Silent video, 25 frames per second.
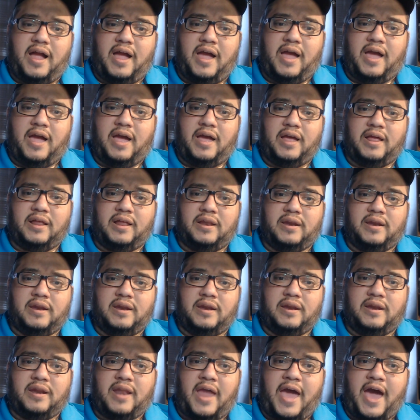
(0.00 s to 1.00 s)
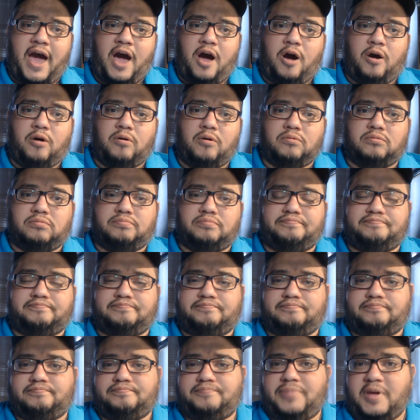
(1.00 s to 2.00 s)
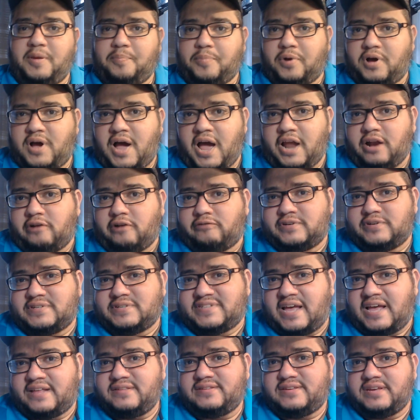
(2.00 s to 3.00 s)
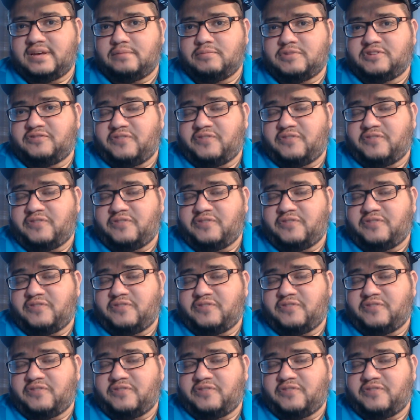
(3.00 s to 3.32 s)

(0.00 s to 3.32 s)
And now people kind of resent him.